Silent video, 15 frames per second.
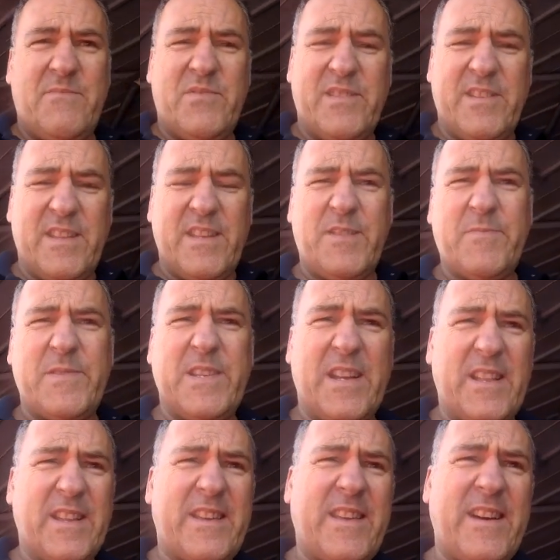but in this
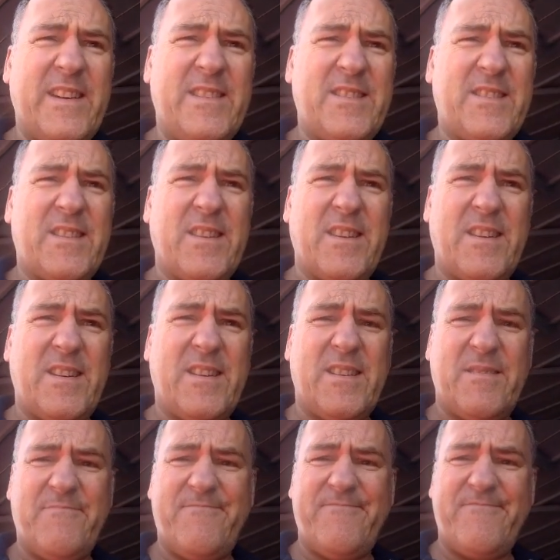particular case
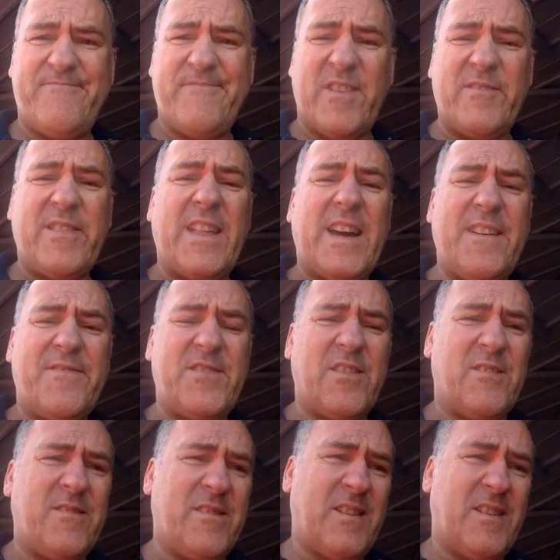um, I'm gonna have to